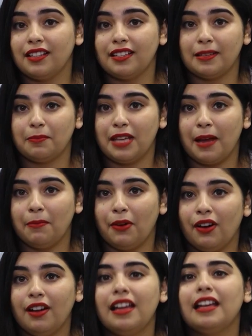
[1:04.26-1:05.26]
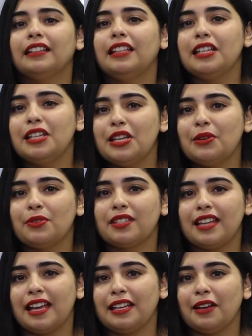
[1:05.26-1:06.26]
in September, the new
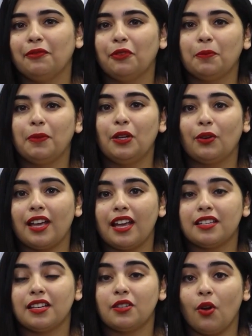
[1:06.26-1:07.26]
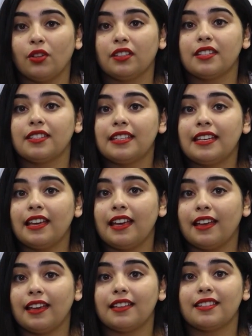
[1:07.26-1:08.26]
stadium would be located on the
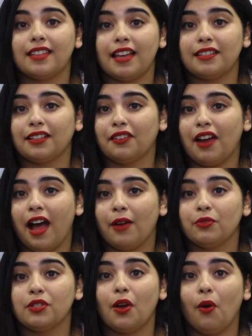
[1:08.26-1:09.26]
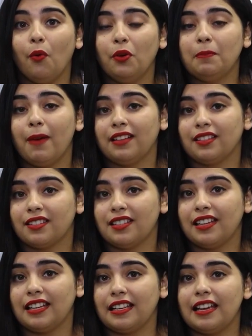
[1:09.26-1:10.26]
CAA Centre grounds owned by the
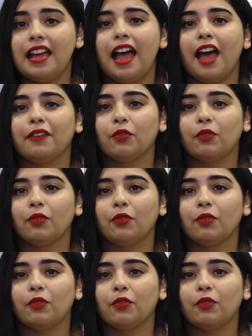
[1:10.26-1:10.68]
city and